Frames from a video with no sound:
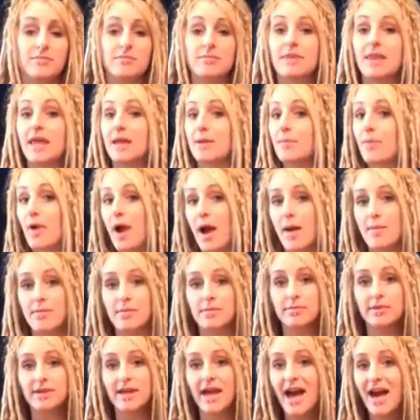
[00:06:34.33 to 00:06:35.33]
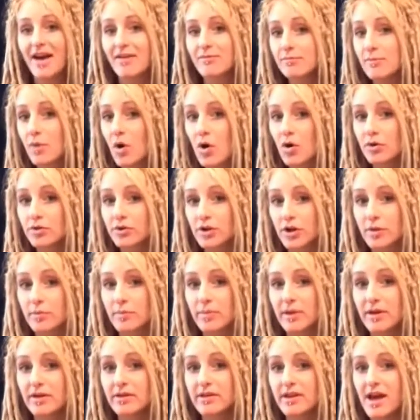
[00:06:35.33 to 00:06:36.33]
they probably have mold or
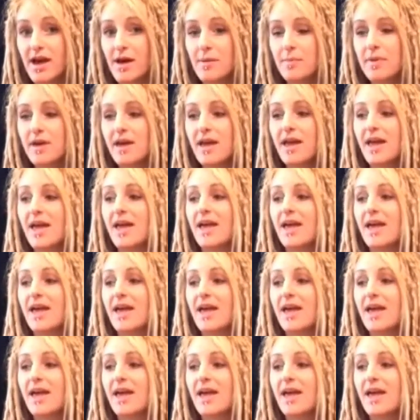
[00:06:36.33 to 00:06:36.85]
buildup,